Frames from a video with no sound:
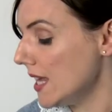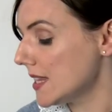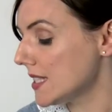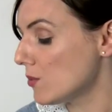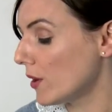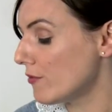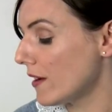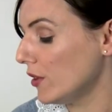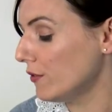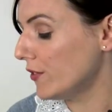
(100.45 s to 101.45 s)
This one,
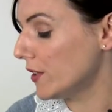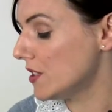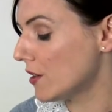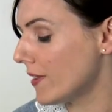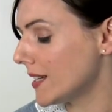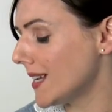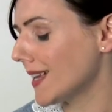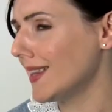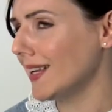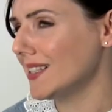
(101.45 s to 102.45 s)
Revlon Photo Ready,
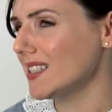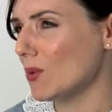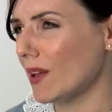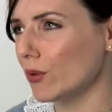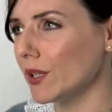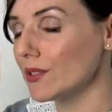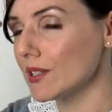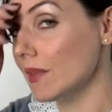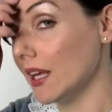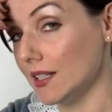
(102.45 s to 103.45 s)
I think is 12 quid or
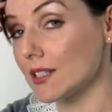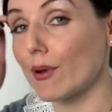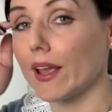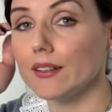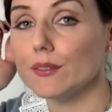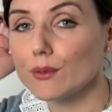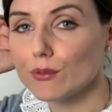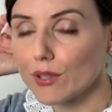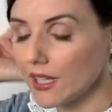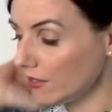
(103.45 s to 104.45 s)
something, and it's great. It's
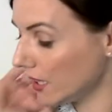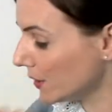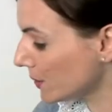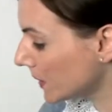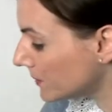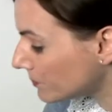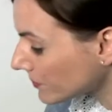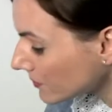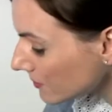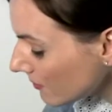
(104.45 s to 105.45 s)
a really, really good one.
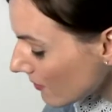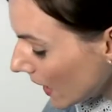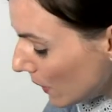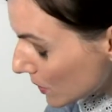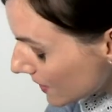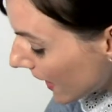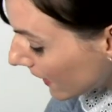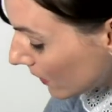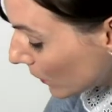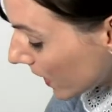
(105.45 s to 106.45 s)
It wasn't
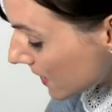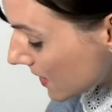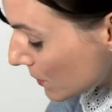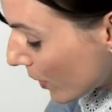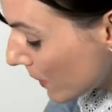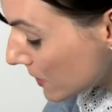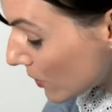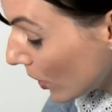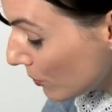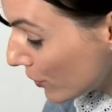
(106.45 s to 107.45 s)
out when I did the primers
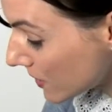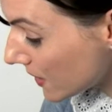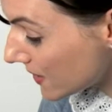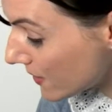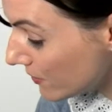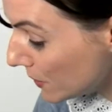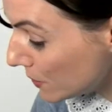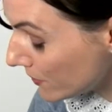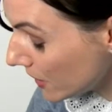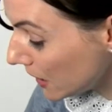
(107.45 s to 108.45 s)
column, or else I definitely
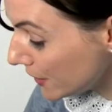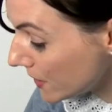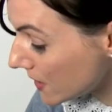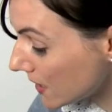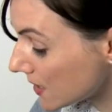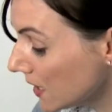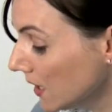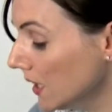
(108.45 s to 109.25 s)
would have included it.